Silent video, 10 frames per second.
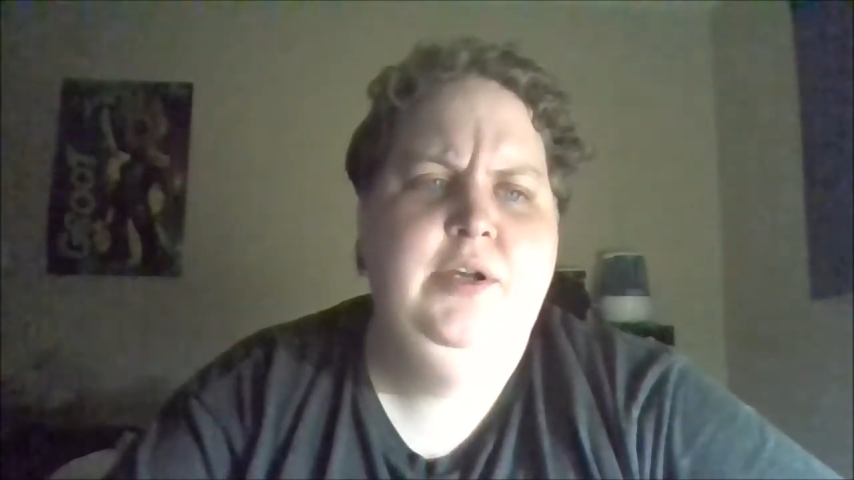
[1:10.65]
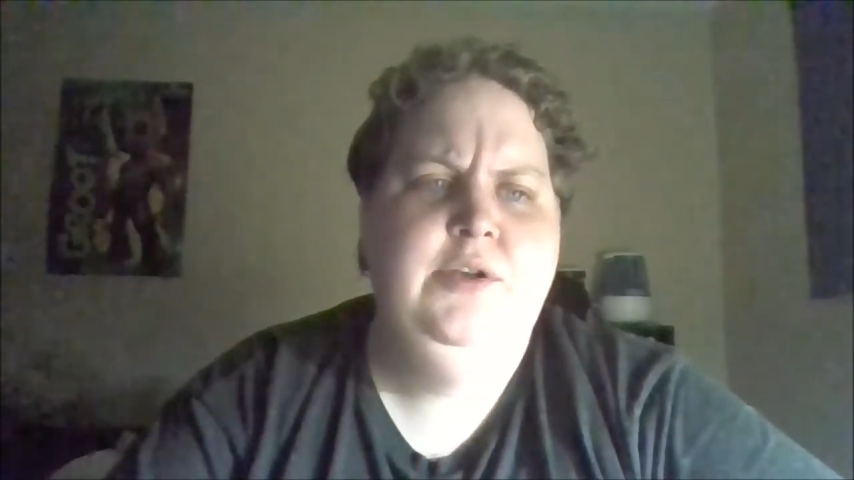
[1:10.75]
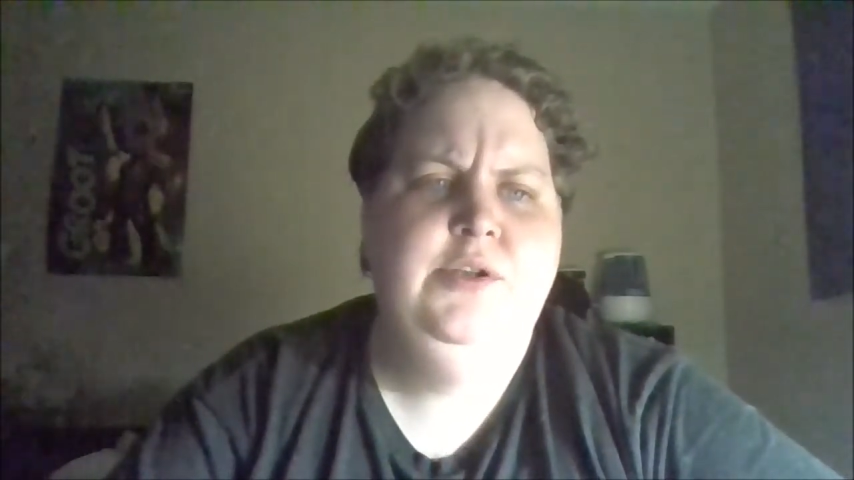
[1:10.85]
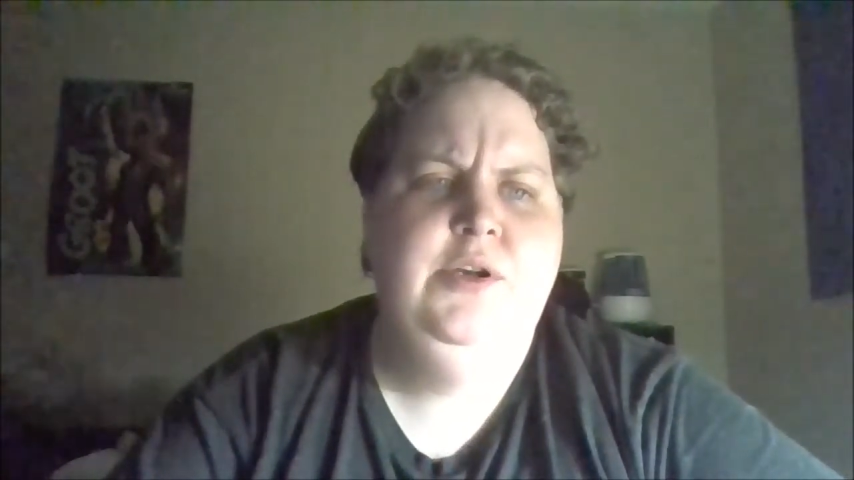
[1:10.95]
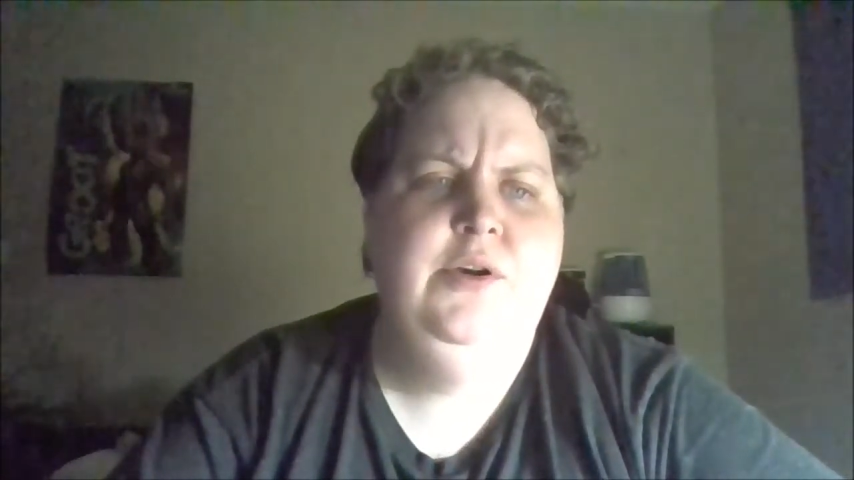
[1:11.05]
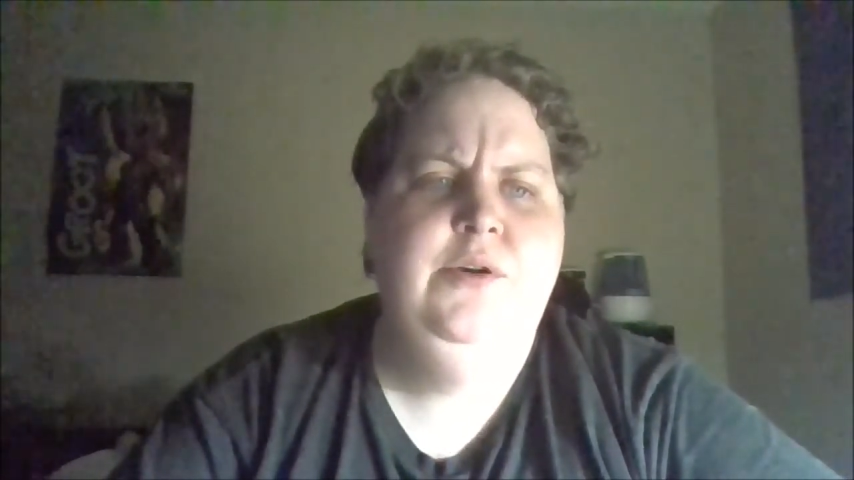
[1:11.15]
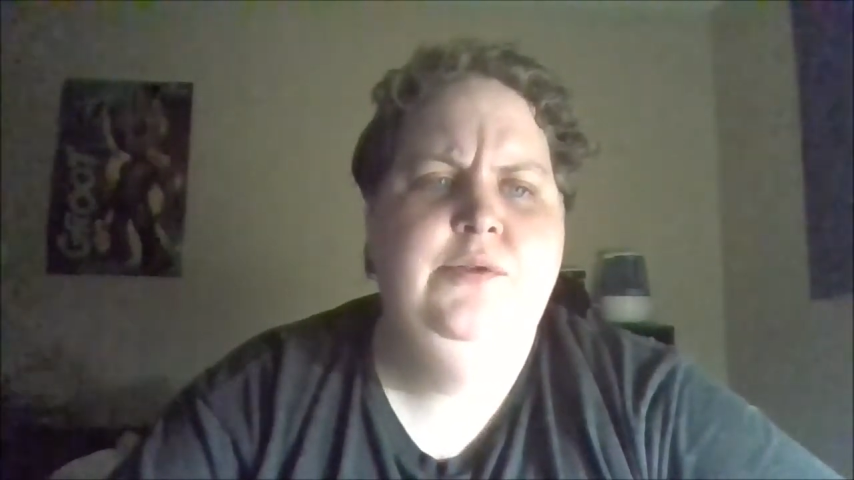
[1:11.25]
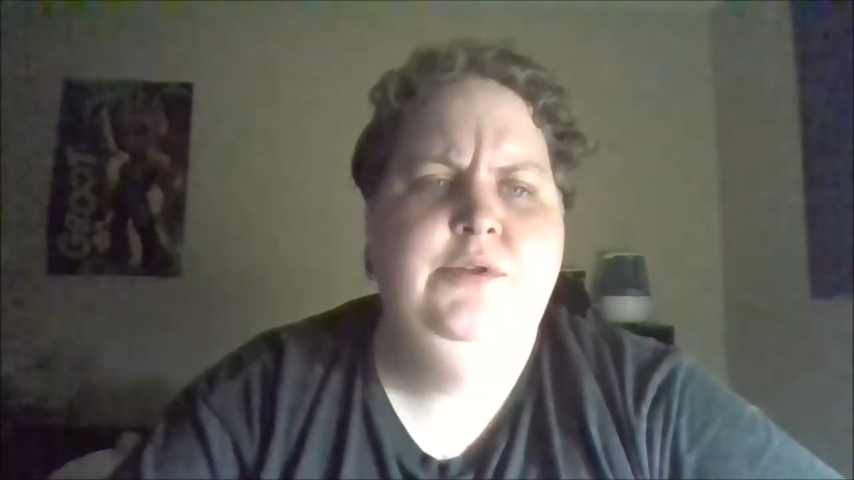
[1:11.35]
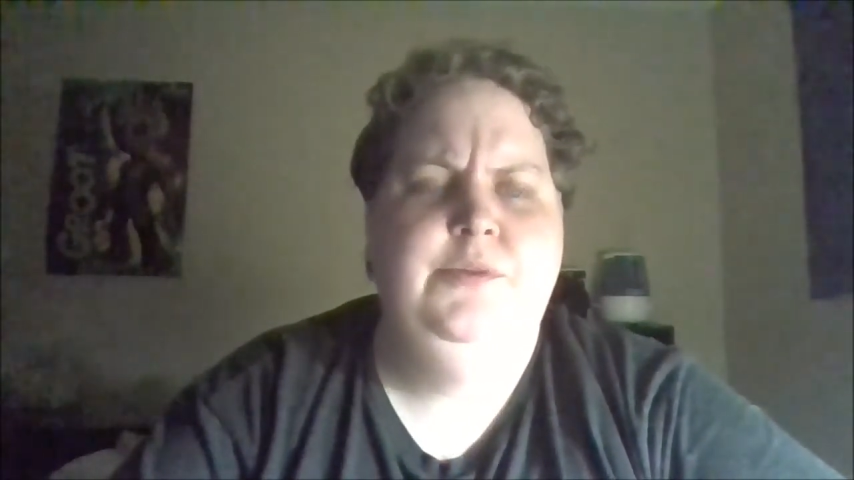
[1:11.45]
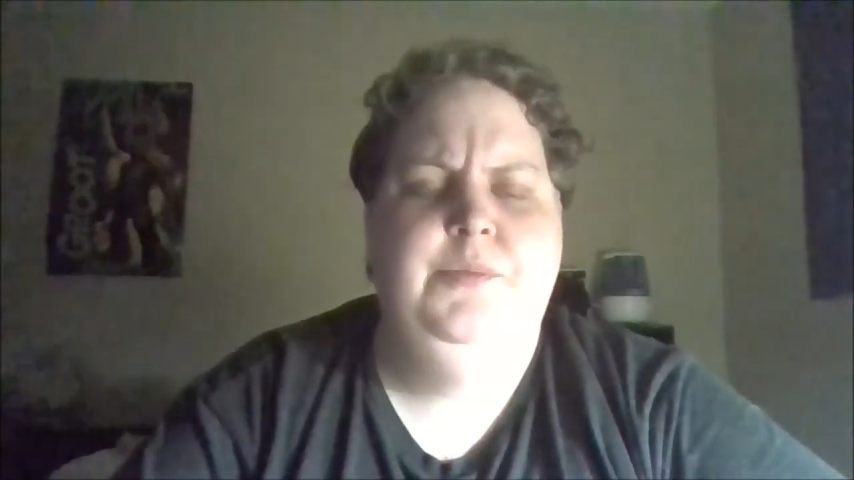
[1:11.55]
so
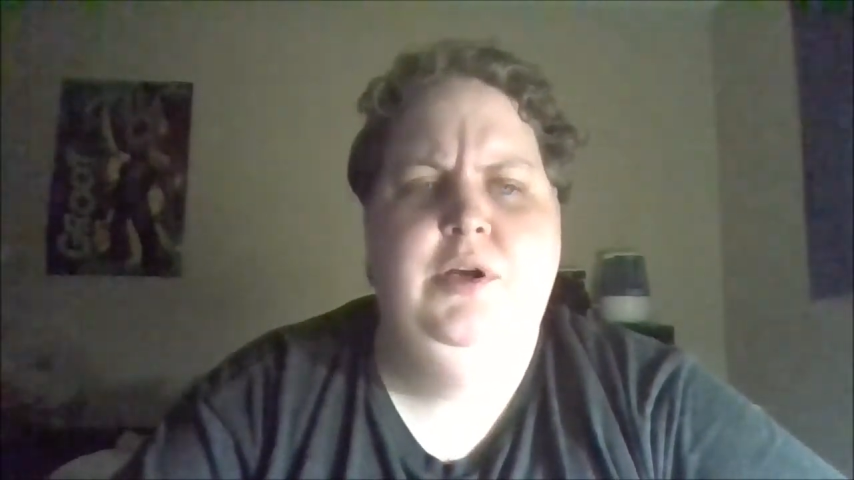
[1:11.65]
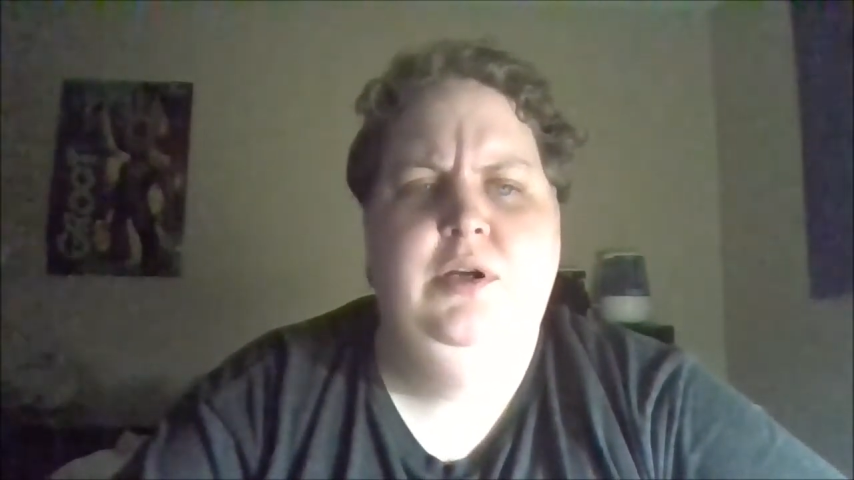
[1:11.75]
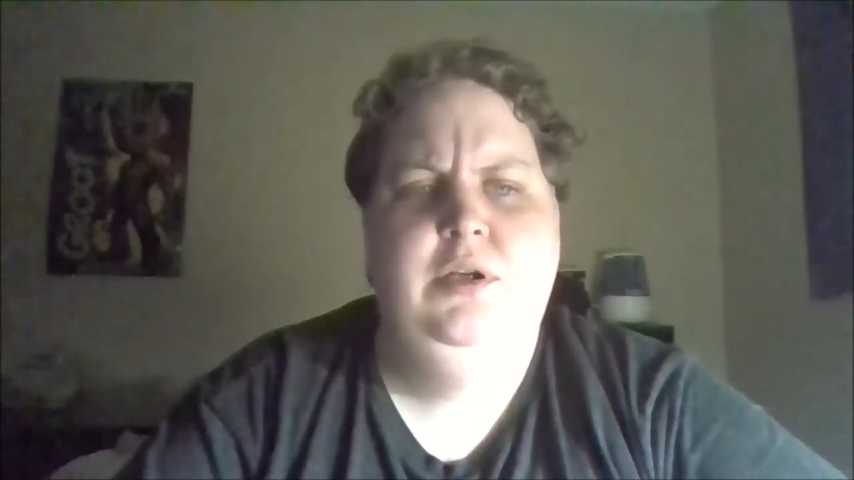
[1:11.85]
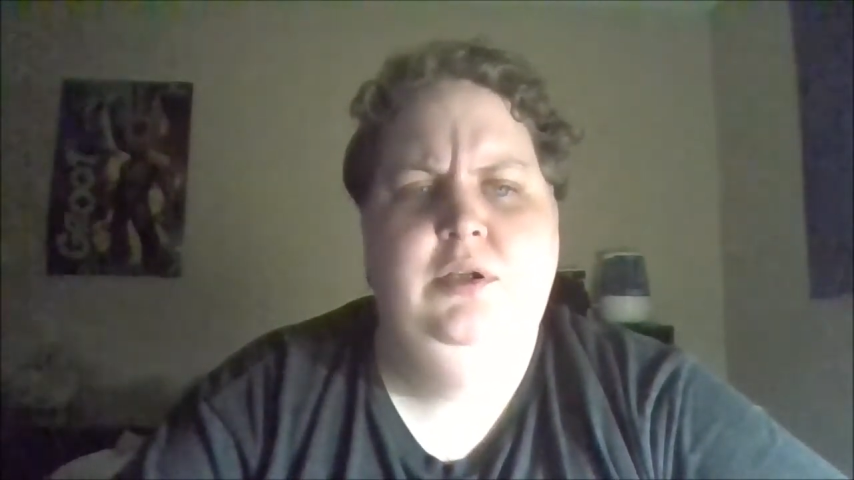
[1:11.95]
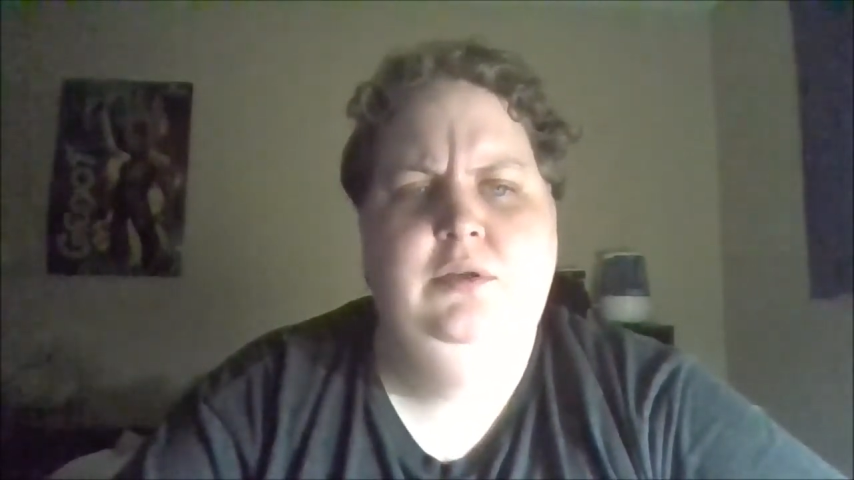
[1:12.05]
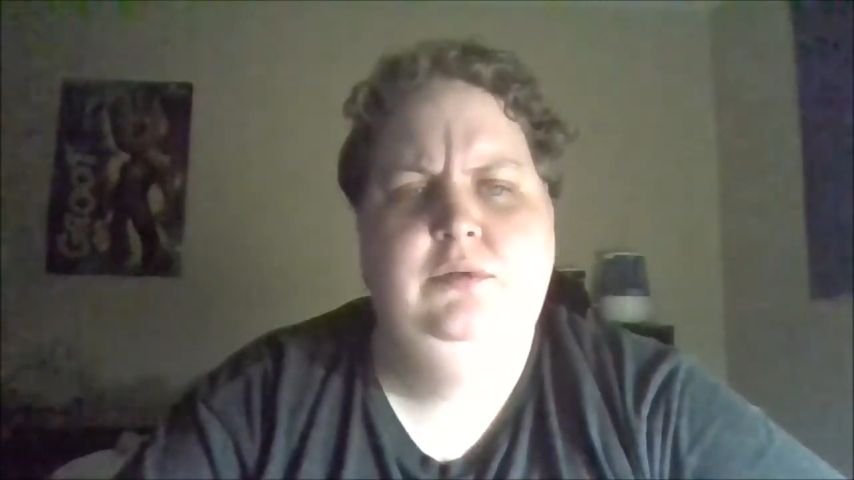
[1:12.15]
small.